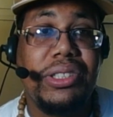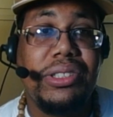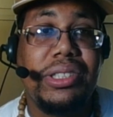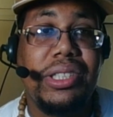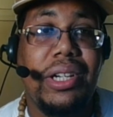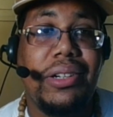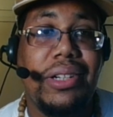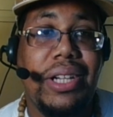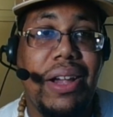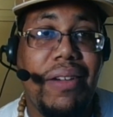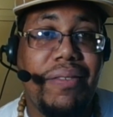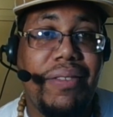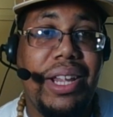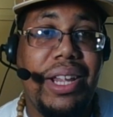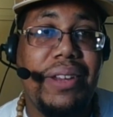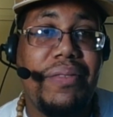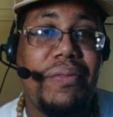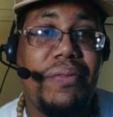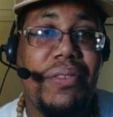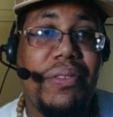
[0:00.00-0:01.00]
So
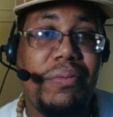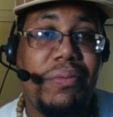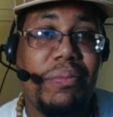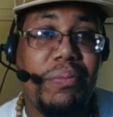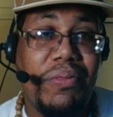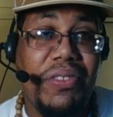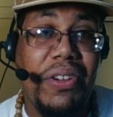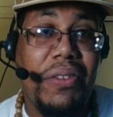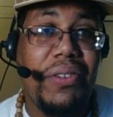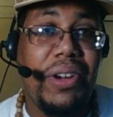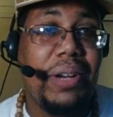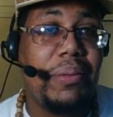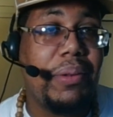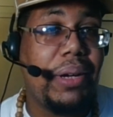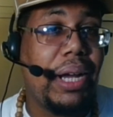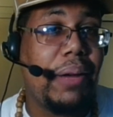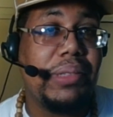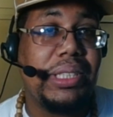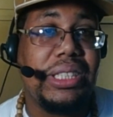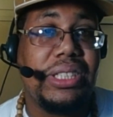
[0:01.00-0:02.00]
definitely feel free to
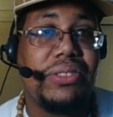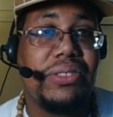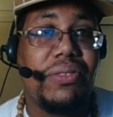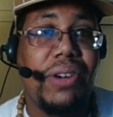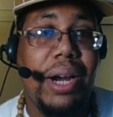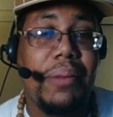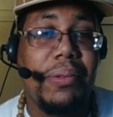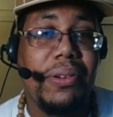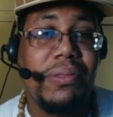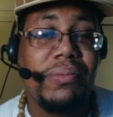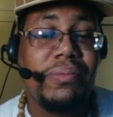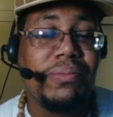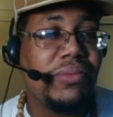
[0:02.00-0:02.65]
become a subscriber.